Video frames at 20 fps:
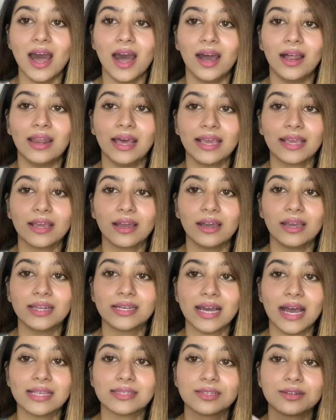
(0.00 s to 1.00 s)
Like,
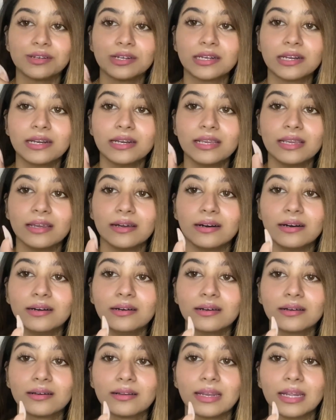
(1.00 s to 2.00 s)
it has written
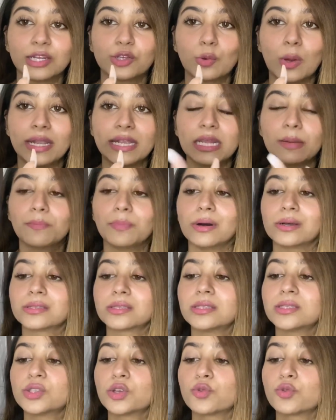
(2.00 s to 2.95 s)
here like 20%.